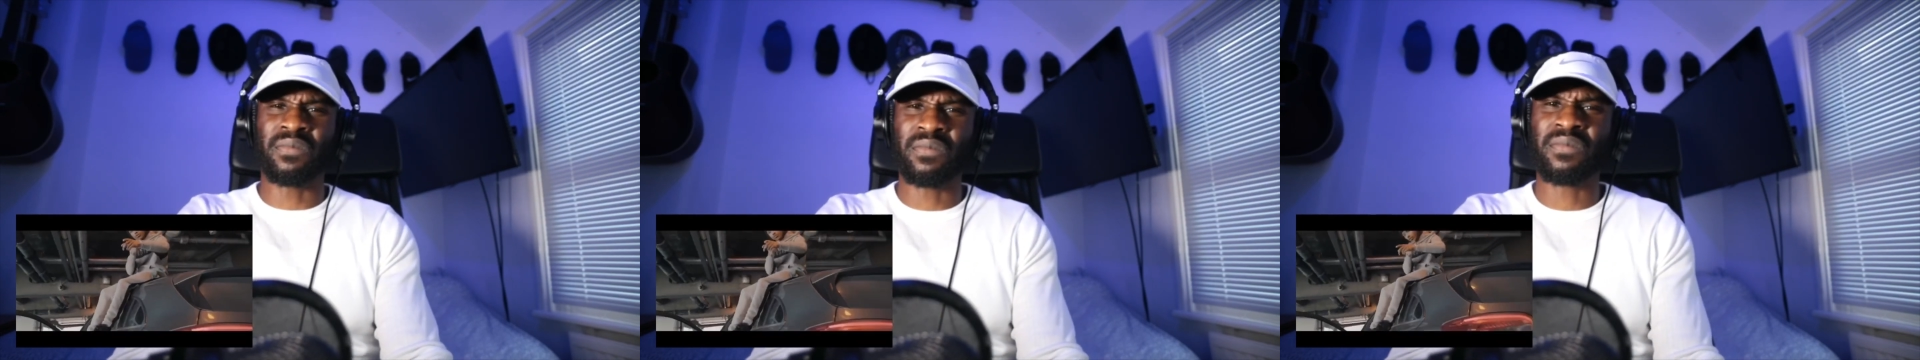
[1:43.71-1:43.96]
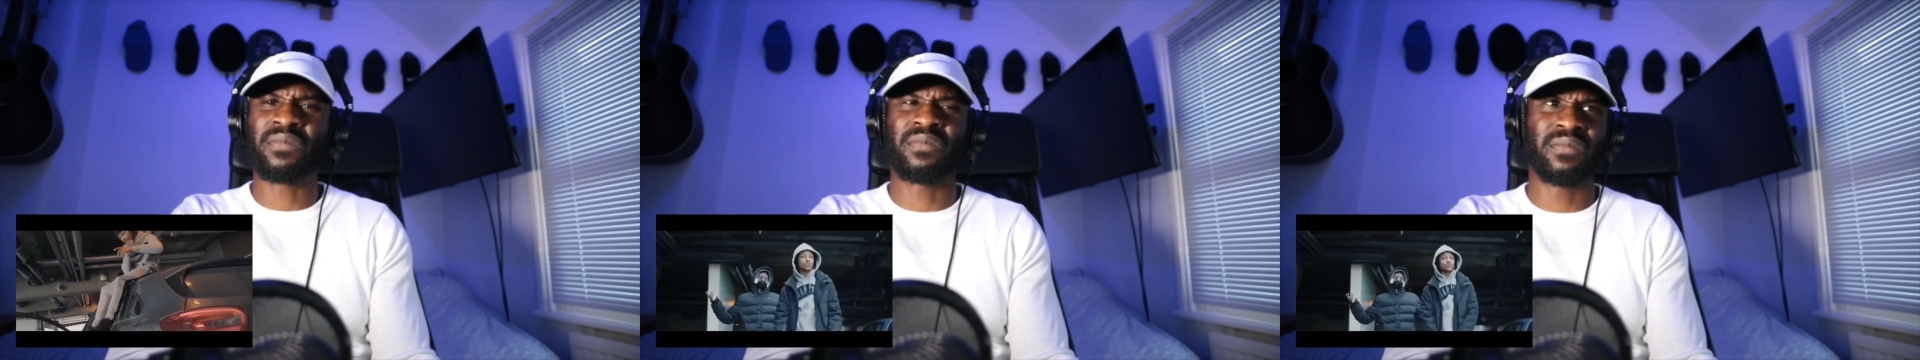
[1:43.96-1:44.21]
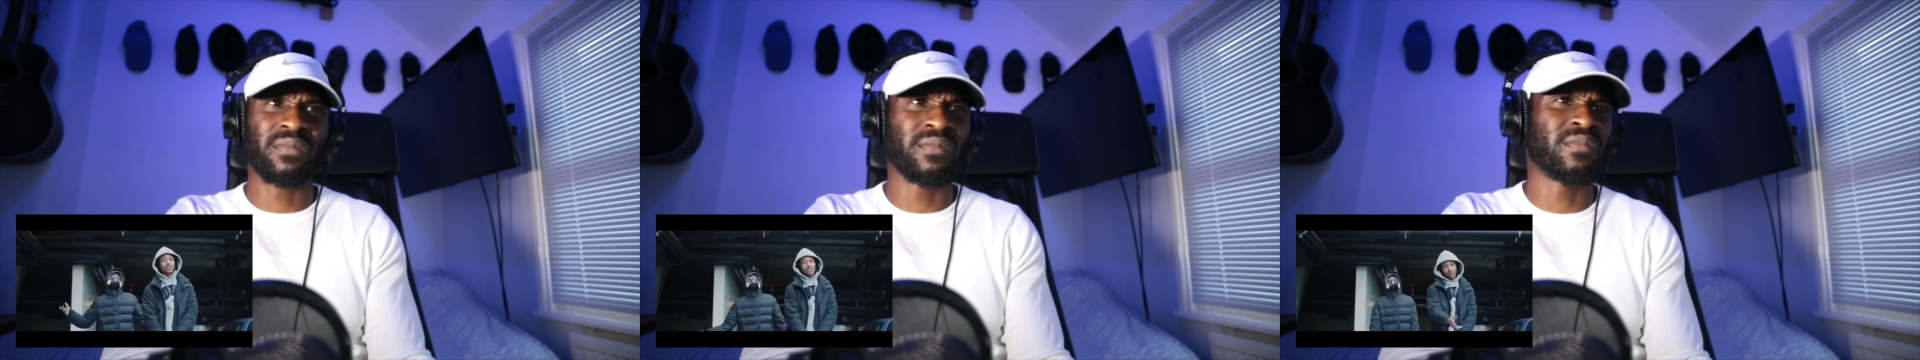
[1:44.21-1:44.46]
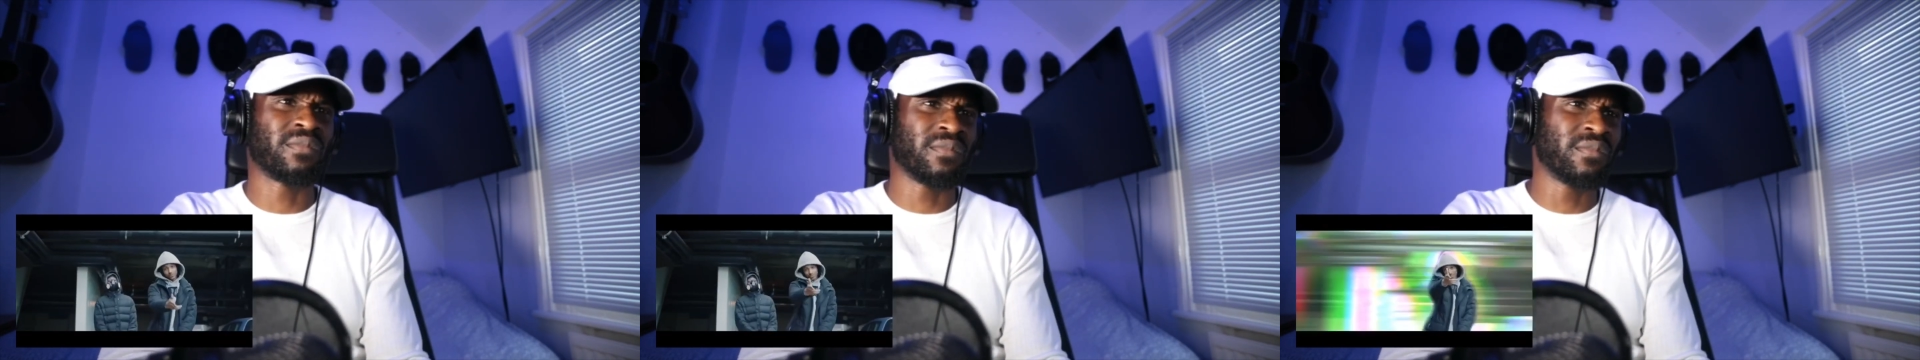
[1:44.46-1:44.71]
at the ride with
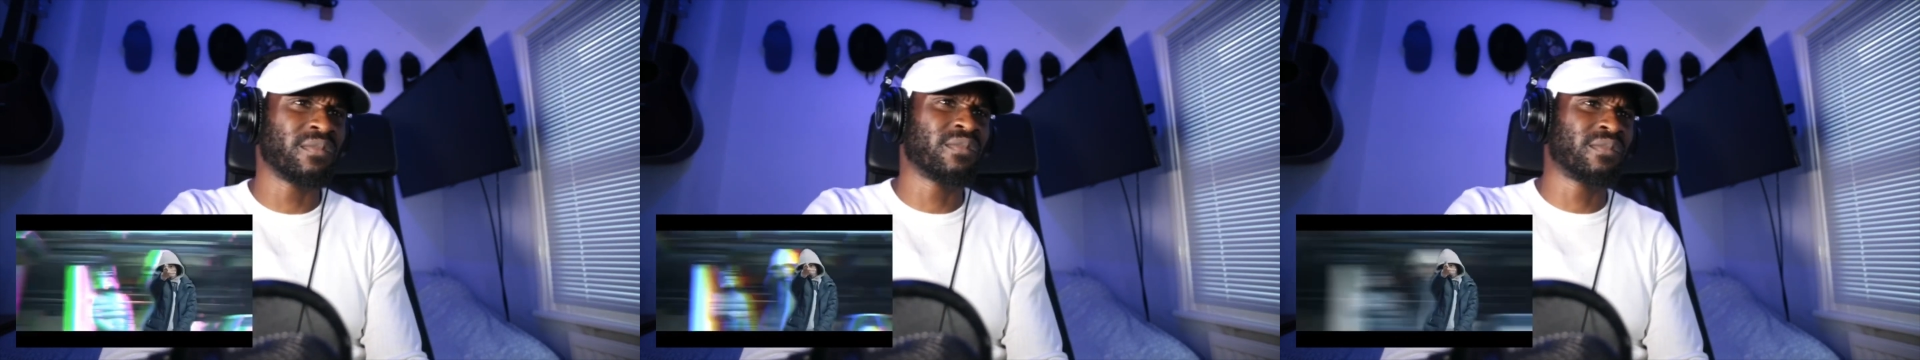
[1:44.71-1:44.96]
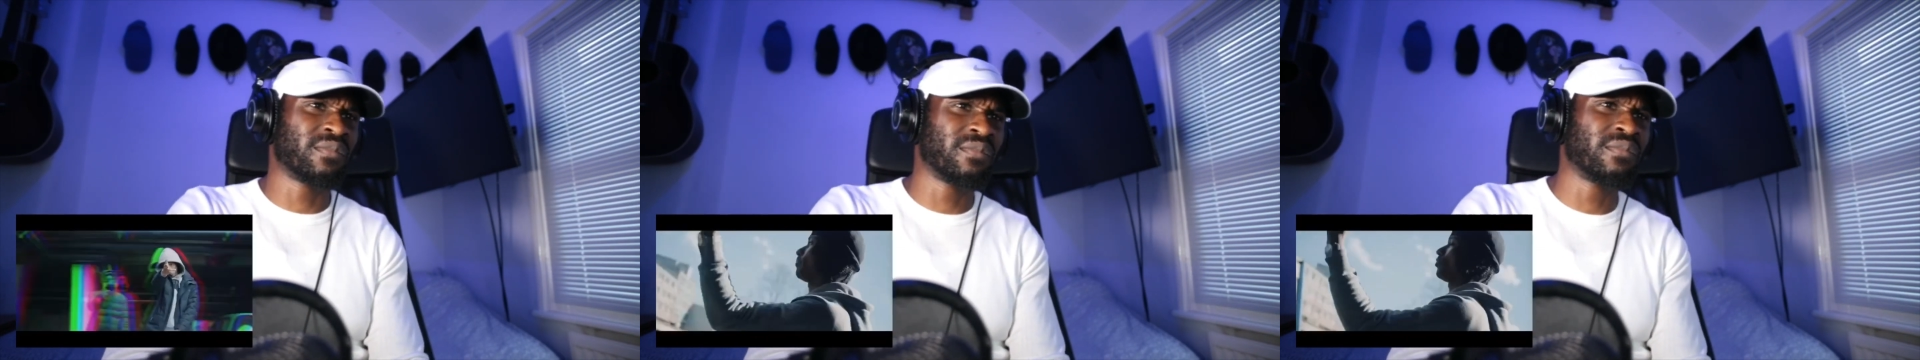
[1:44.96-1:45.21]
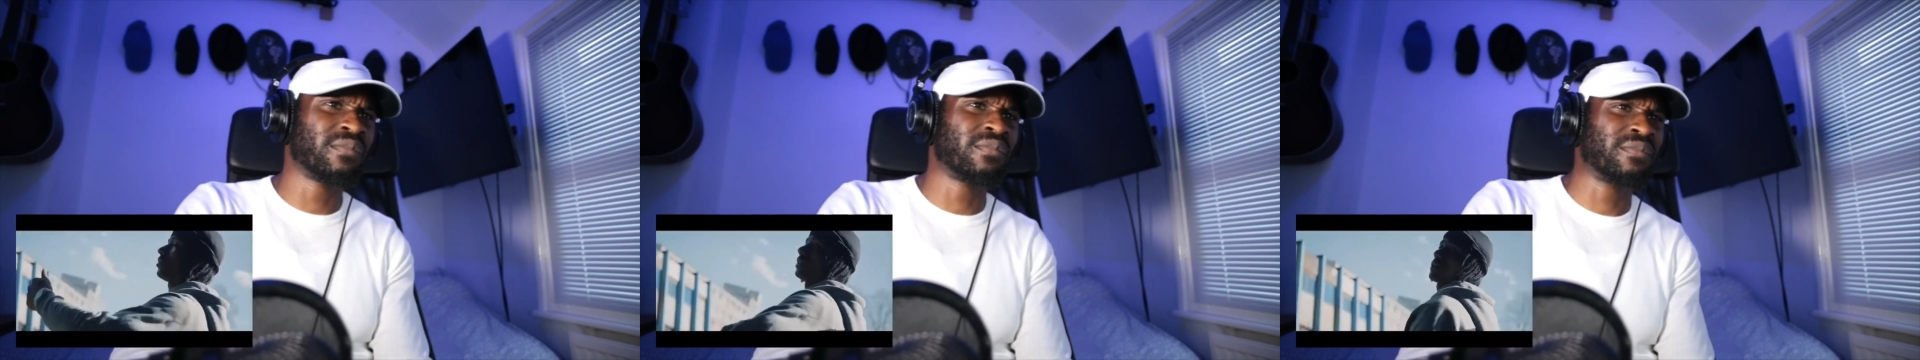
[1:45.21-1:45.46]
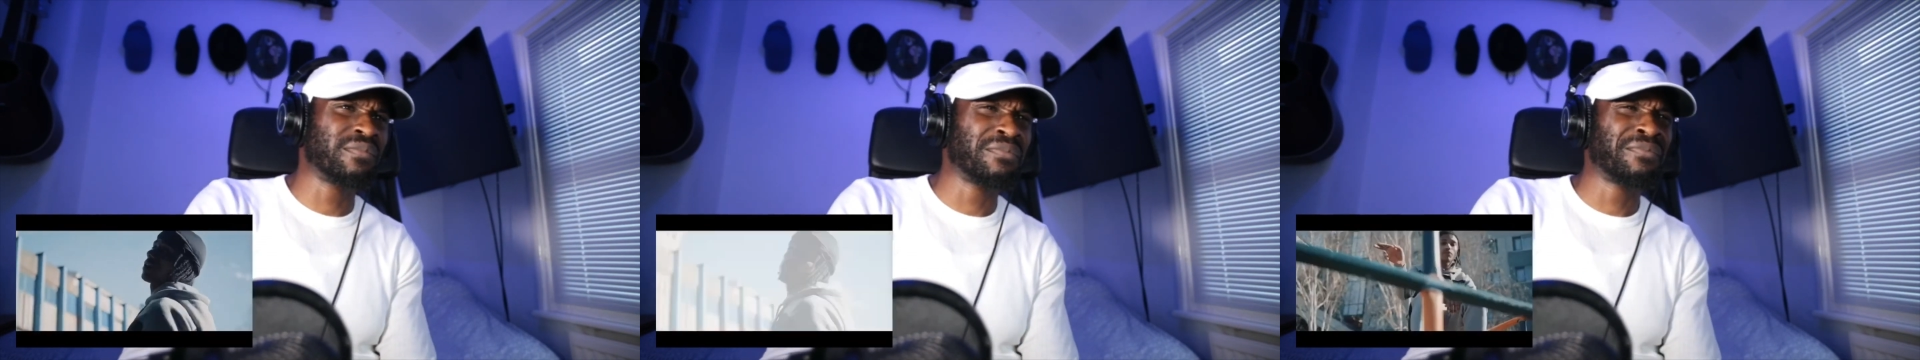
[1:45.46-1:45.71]
items, tape that block,
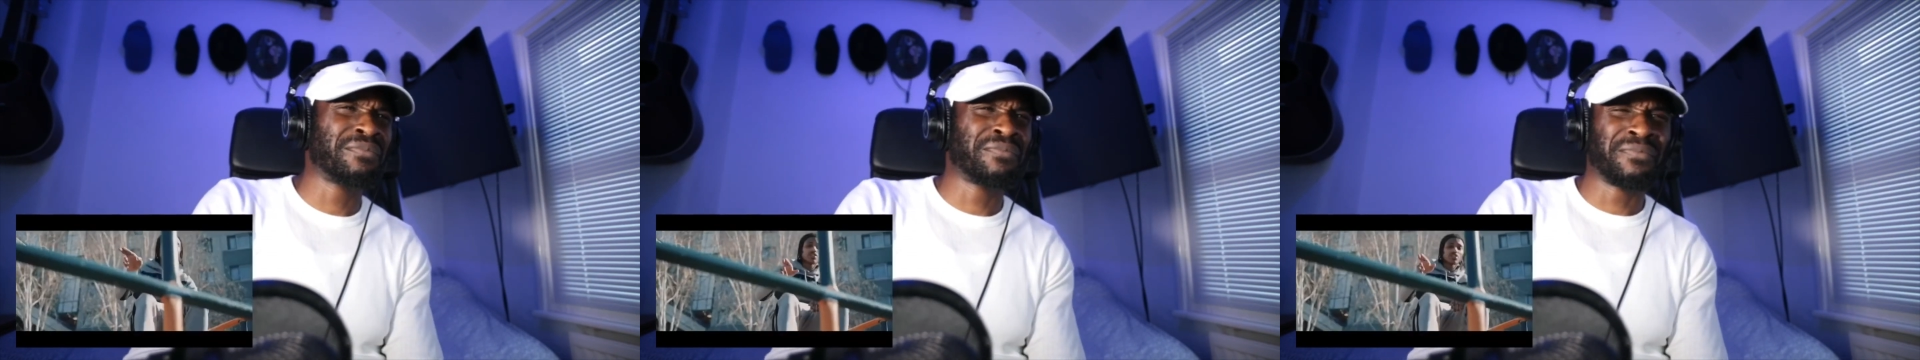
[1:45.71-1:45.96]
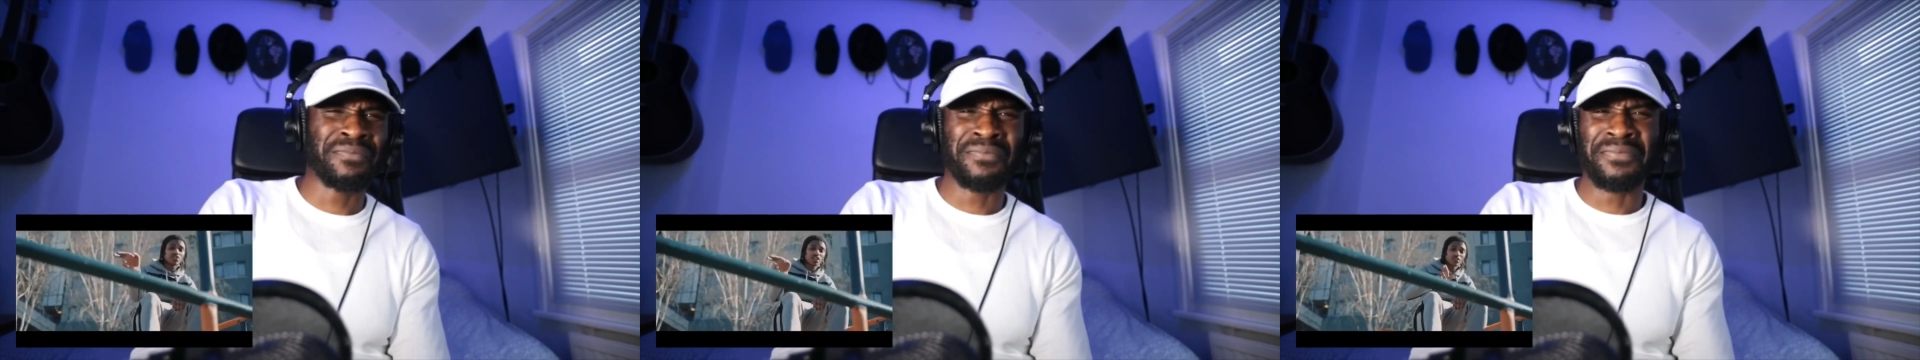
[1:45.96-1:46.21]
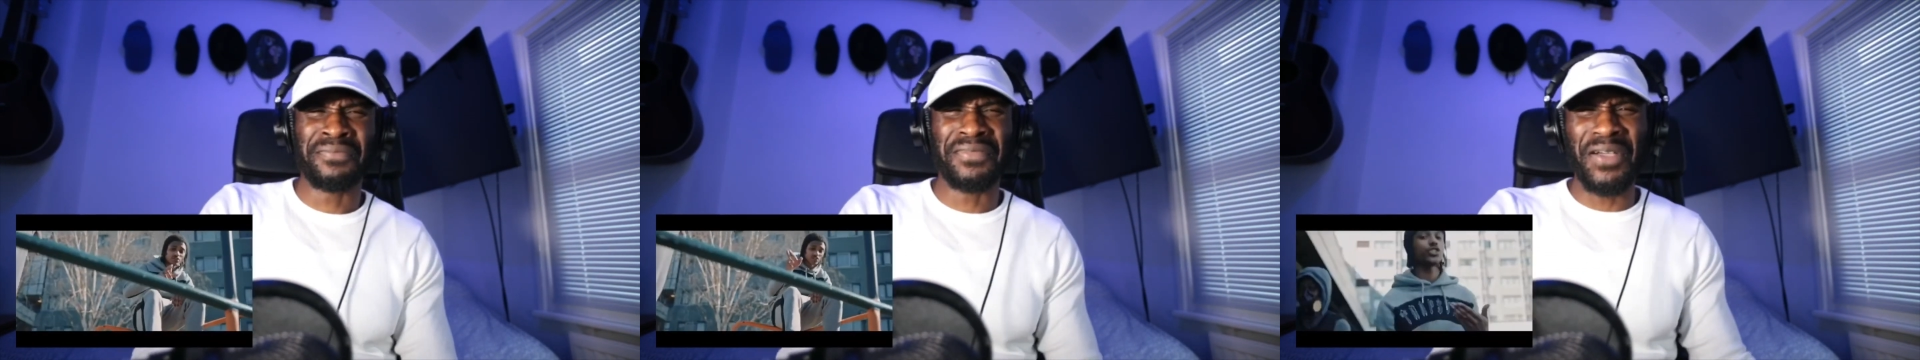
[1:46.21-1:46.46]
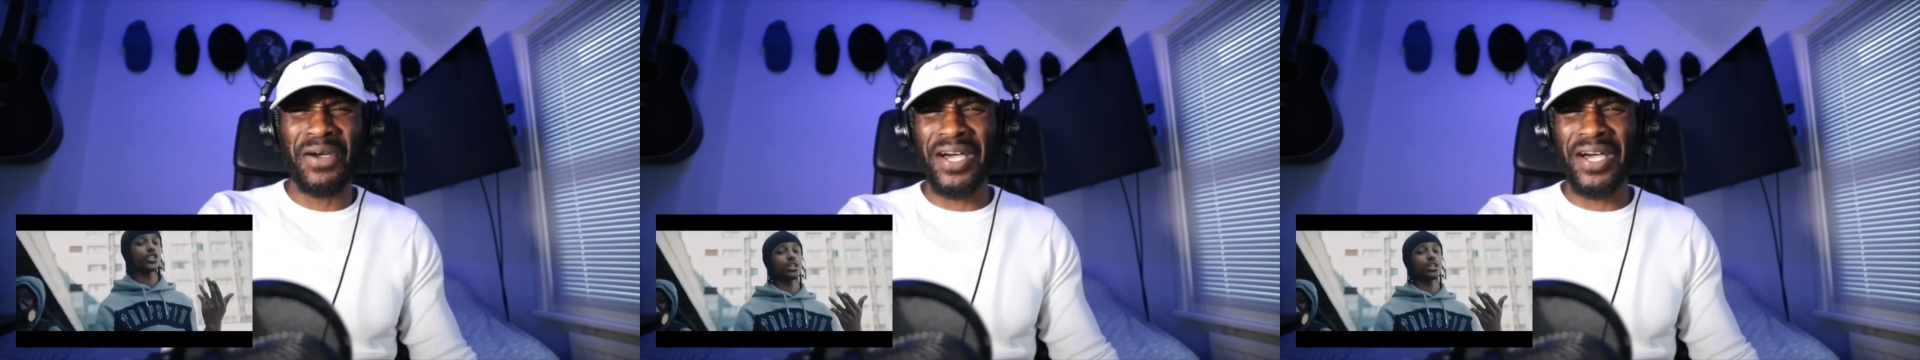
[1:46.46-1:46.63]
then cut from the siren.